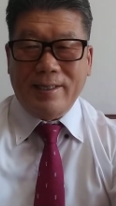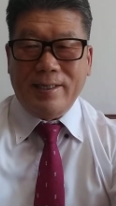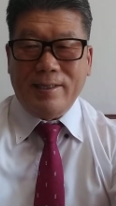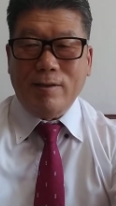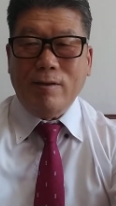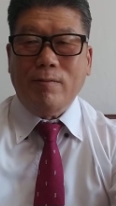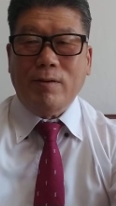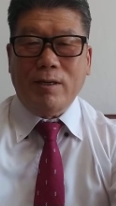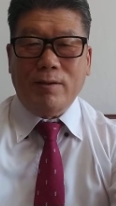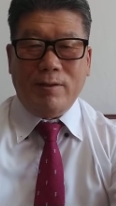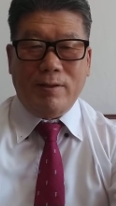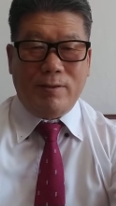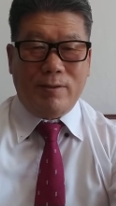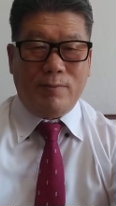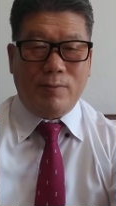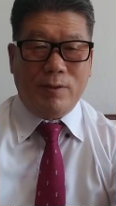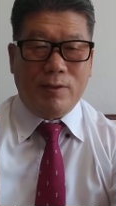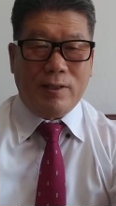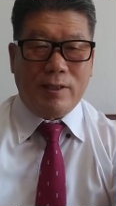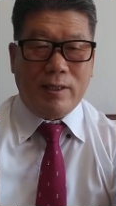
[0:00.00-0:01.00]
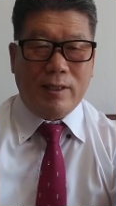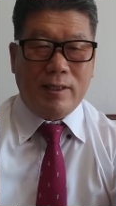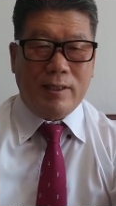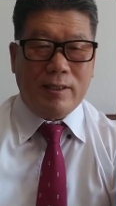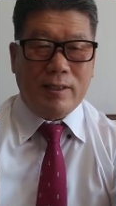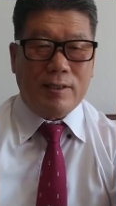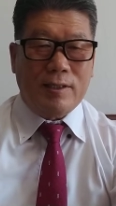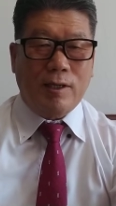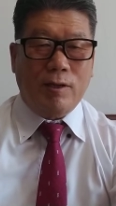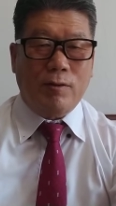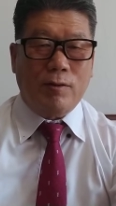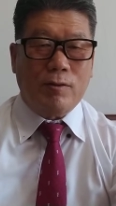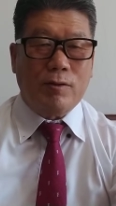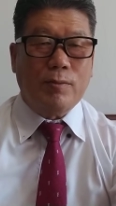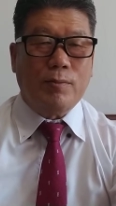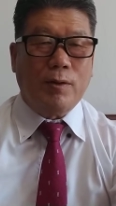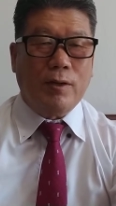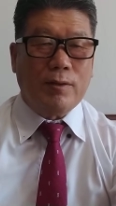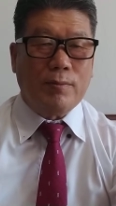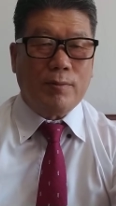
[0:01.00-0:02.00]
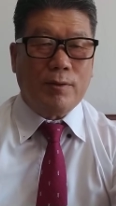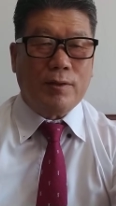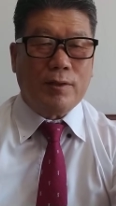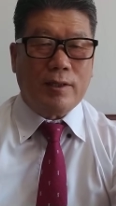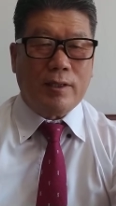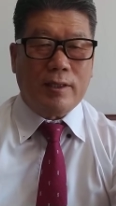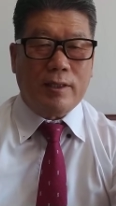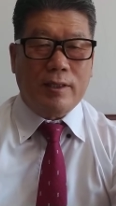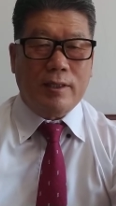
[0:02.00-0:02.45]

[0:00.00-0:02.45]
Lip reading: normal bond, and the zero coupon bond,